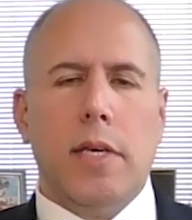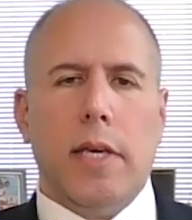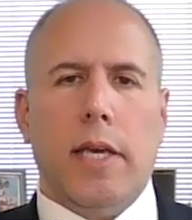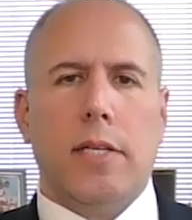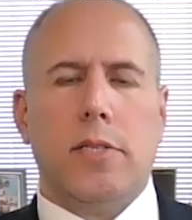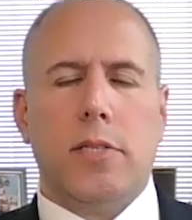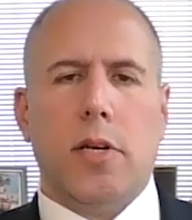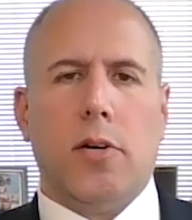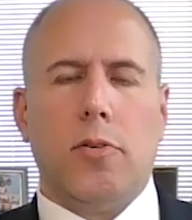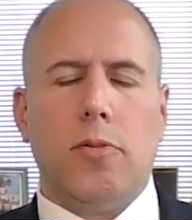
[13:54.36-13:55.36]
And
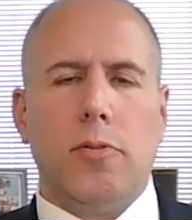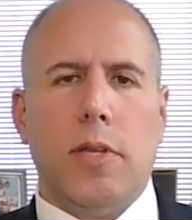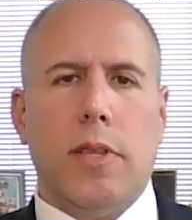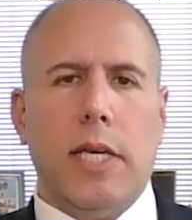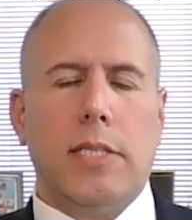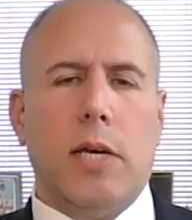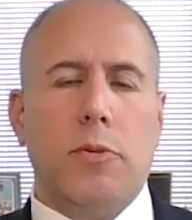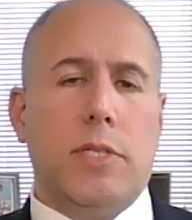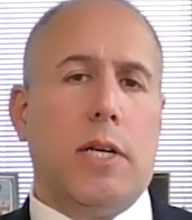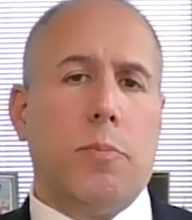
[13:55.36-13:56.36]
so the things I
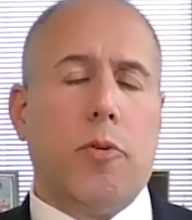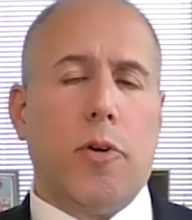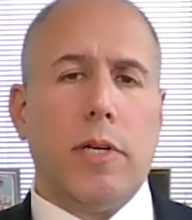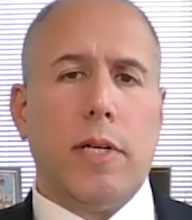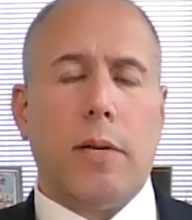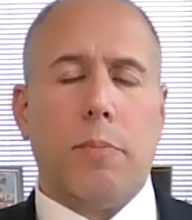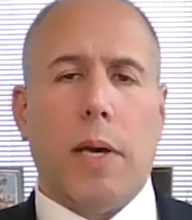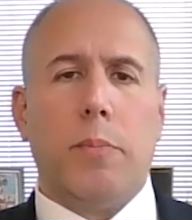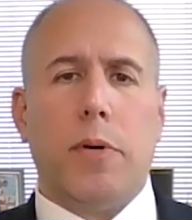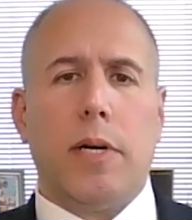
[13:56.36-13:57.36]
would say are important out of
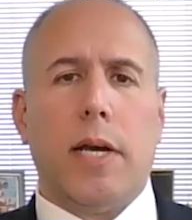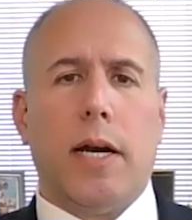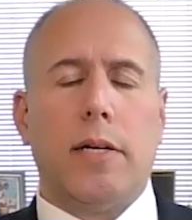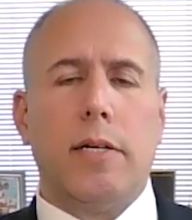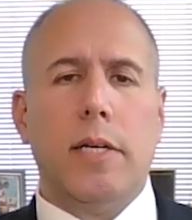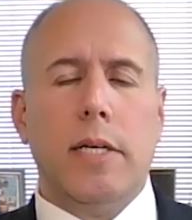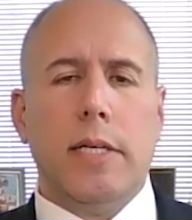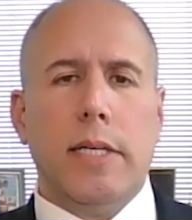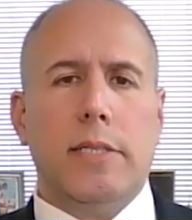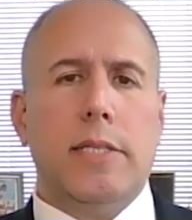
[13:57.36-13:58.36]
my book are,
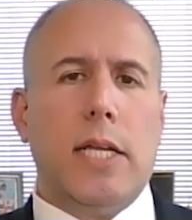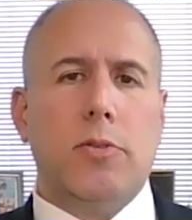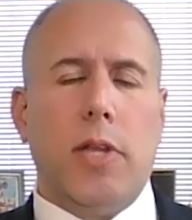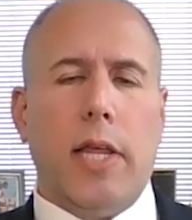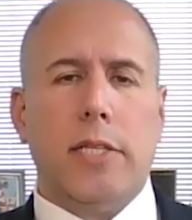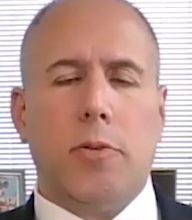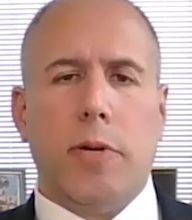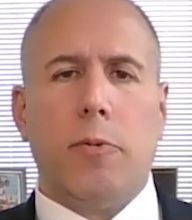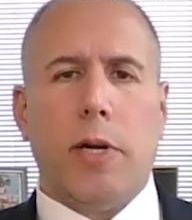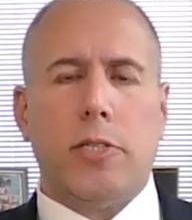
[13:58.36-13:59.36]
it's not too late to
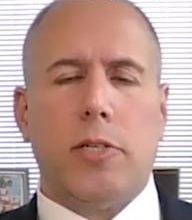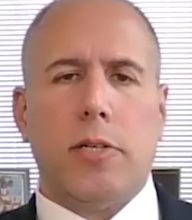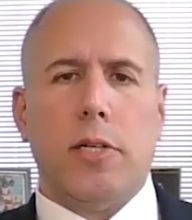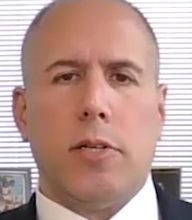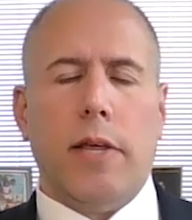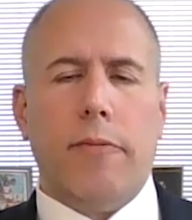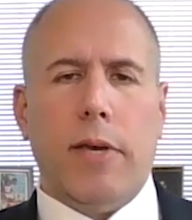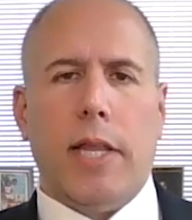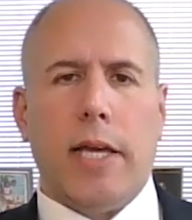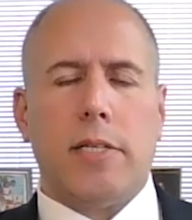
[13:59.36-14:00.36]
rewrite your living
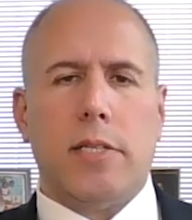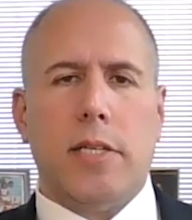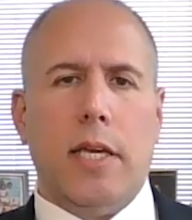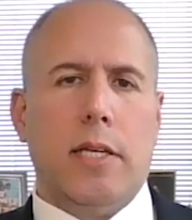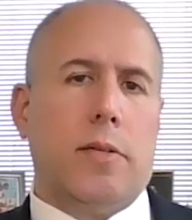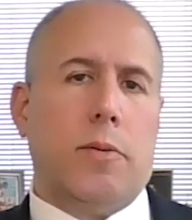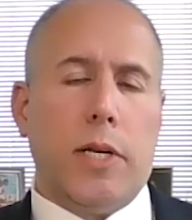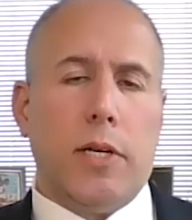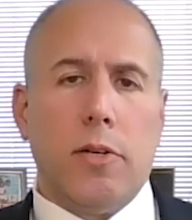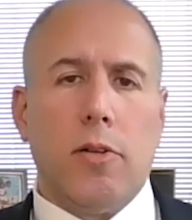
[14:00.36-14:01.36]
legacy and
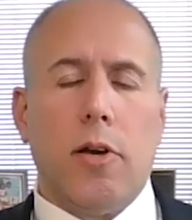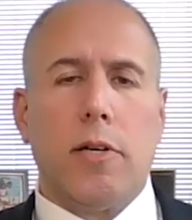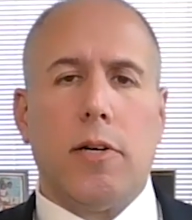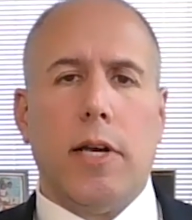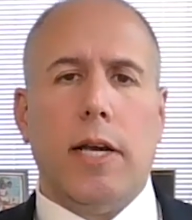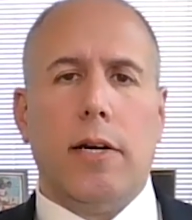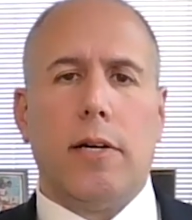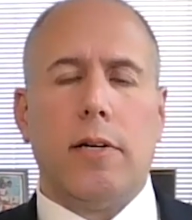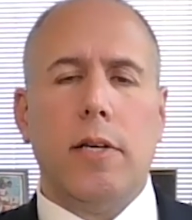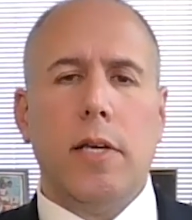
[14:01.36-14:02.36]
when you're no longer
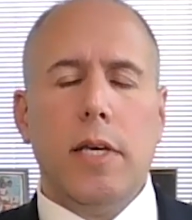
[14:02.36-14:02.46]
here.